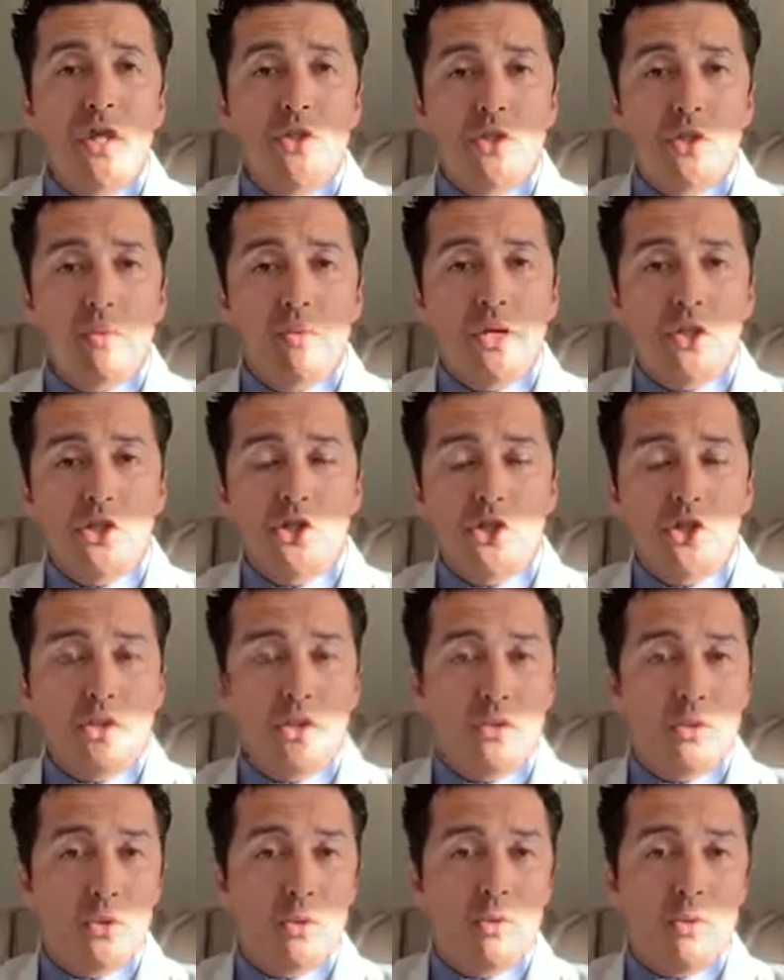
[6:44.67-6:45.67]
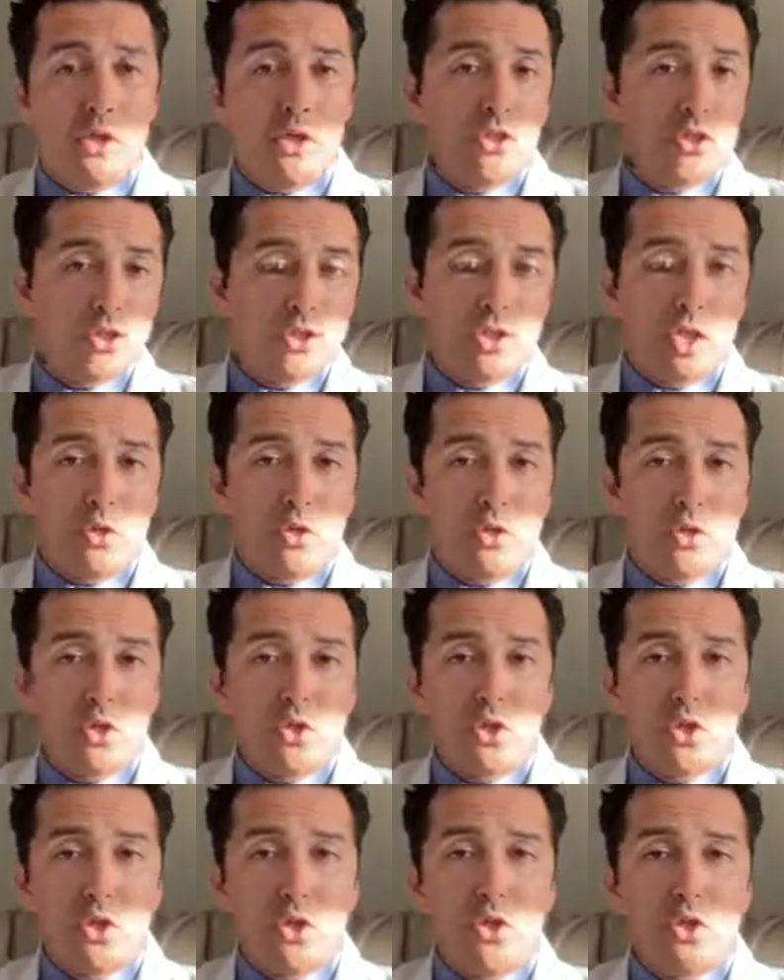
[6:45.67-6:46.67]
to make sure that your blood sugar is under
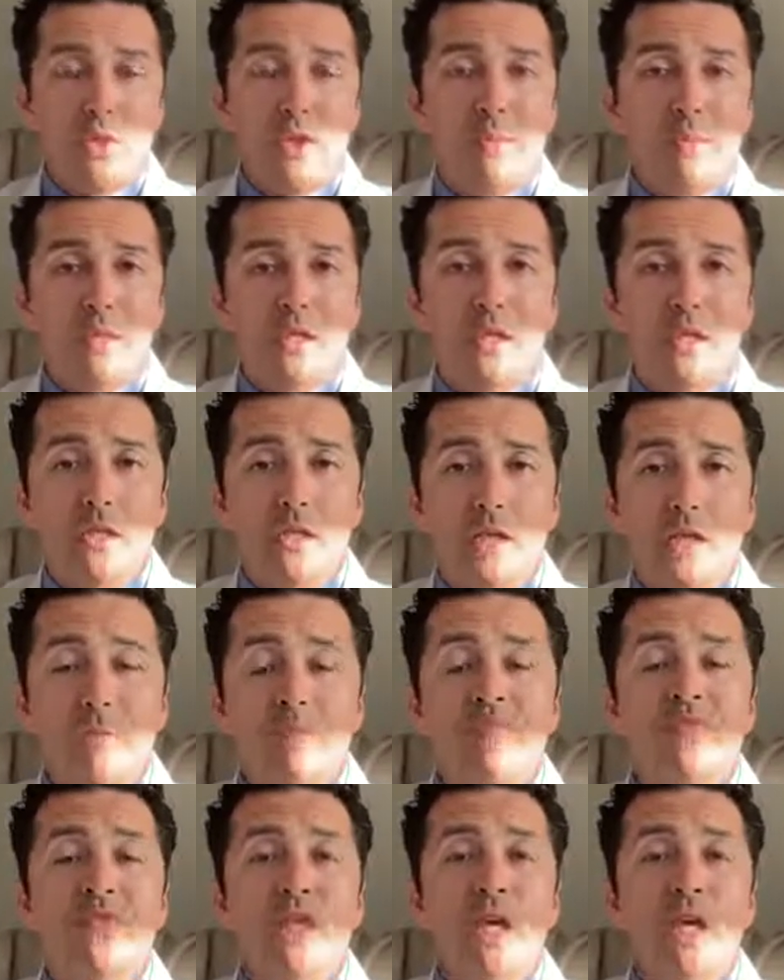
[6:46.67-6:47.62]
control immediately.